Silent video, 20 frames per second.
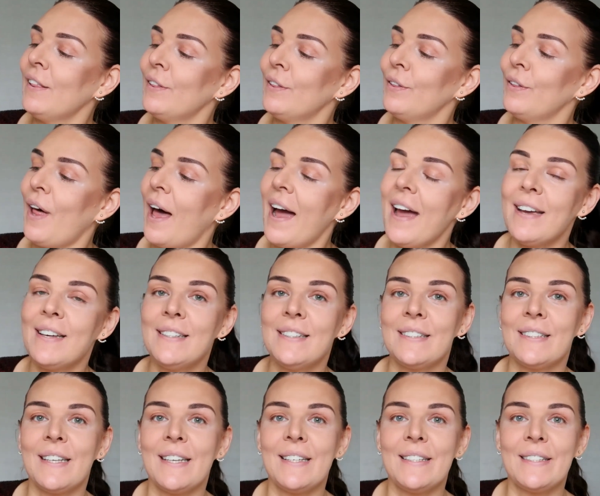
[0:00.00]
like
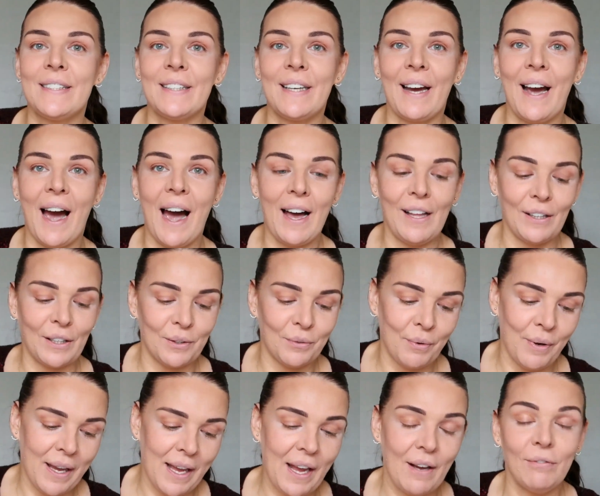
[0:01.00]
this color.
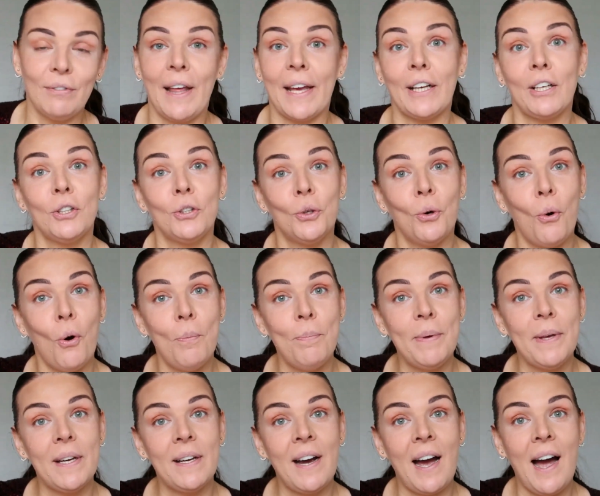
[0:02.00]
We have like
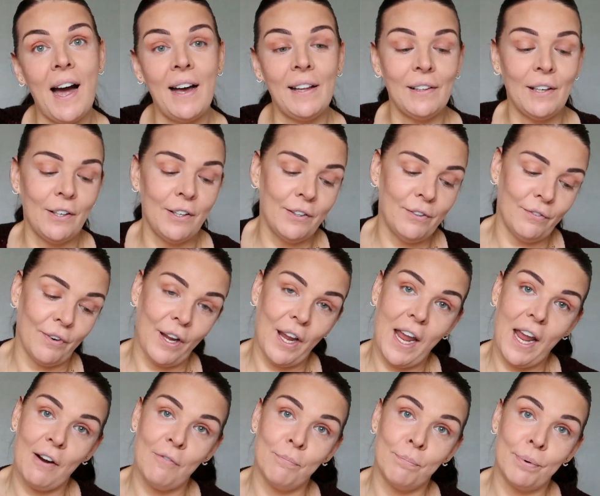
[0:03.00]
taupey color, we
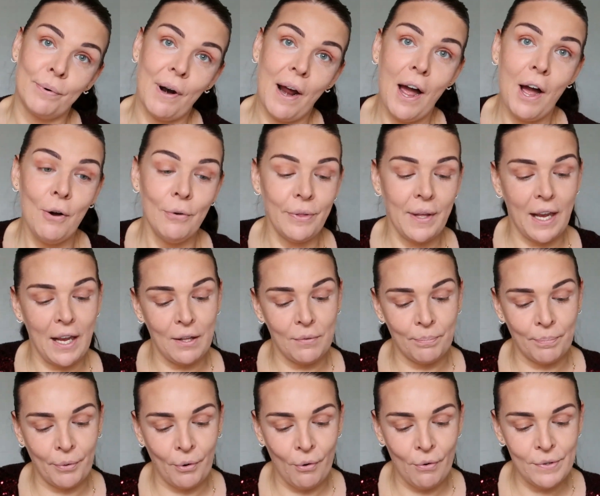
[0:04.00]
have brown
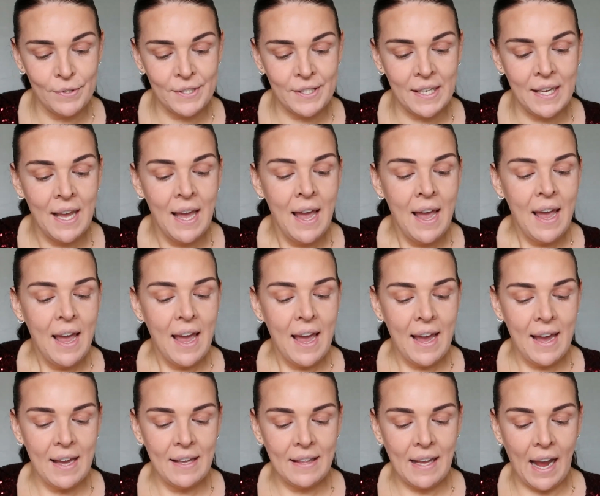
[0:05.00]
and bronzy,
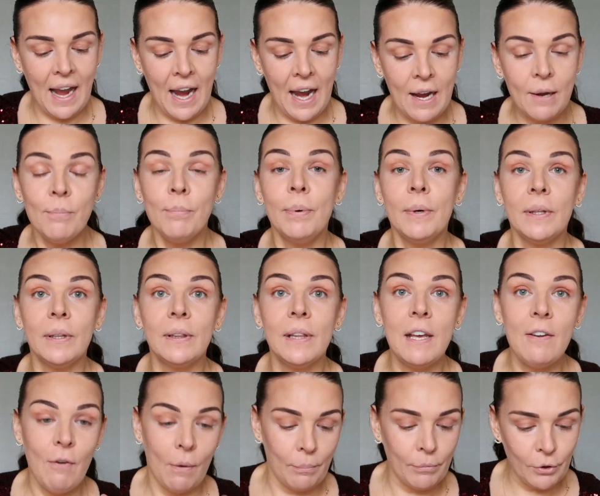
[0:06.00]
and I
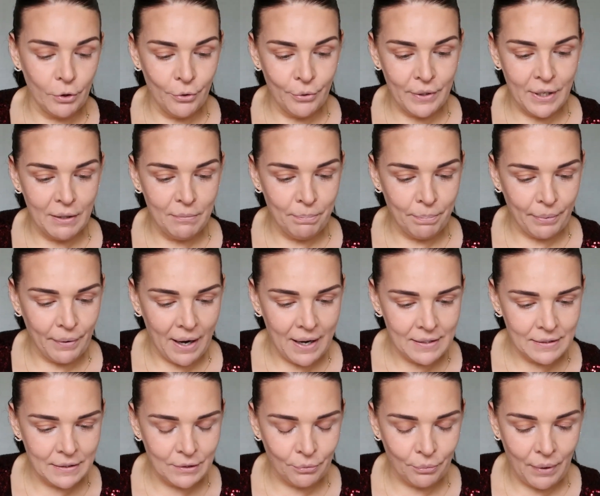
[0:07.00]
believe, I'm looking
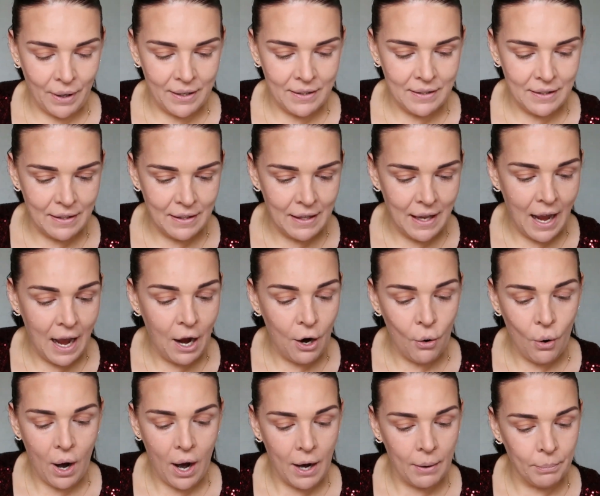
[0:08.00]
price right
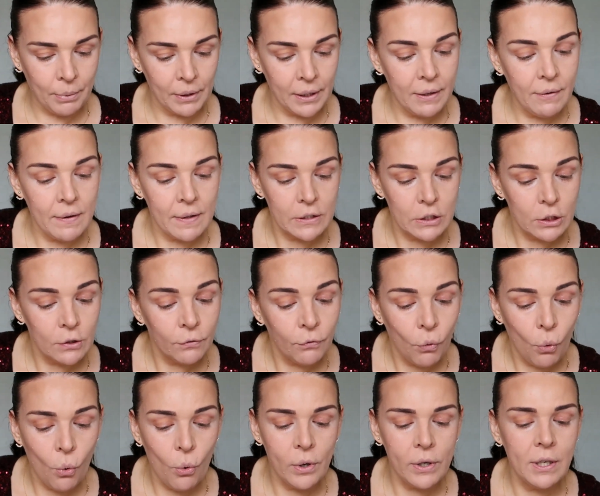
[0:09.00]
now, I believe it's
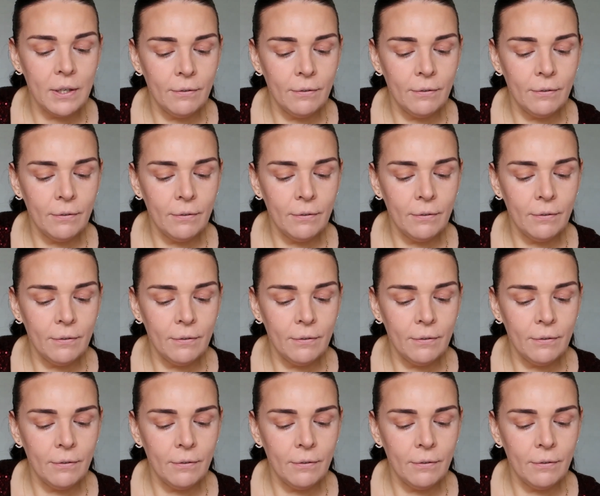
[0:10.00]
$45